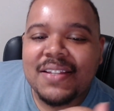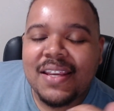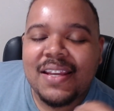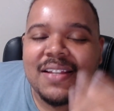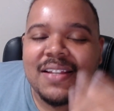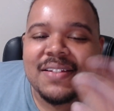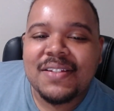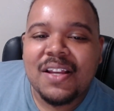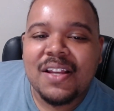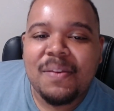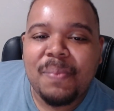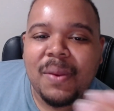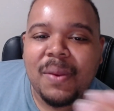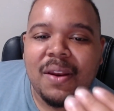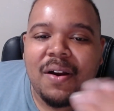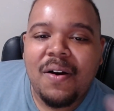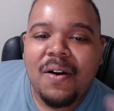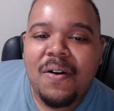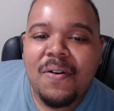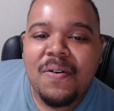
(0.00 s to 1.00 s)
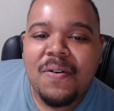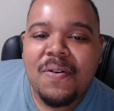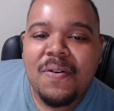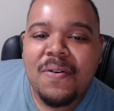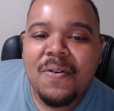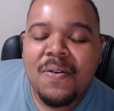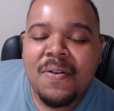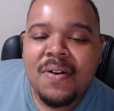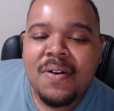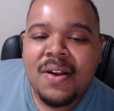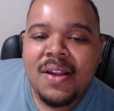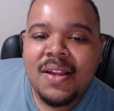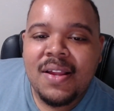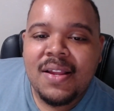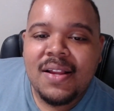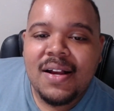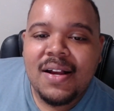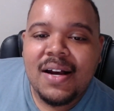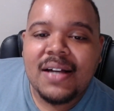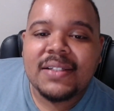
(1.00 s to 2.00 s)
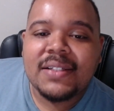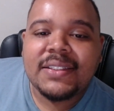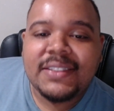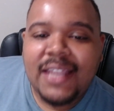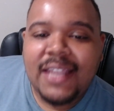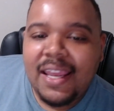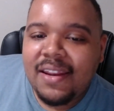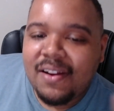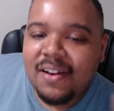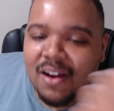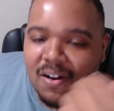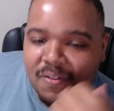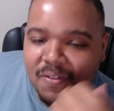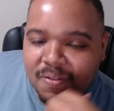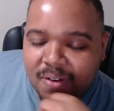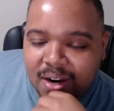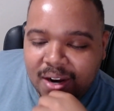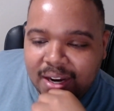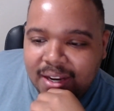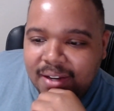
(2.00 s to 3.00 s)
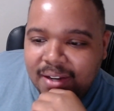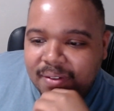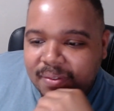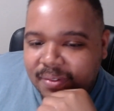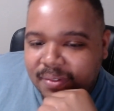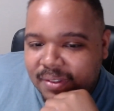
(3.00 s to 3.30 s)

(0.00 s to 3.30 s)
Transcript: ends up in a whole standoff, right?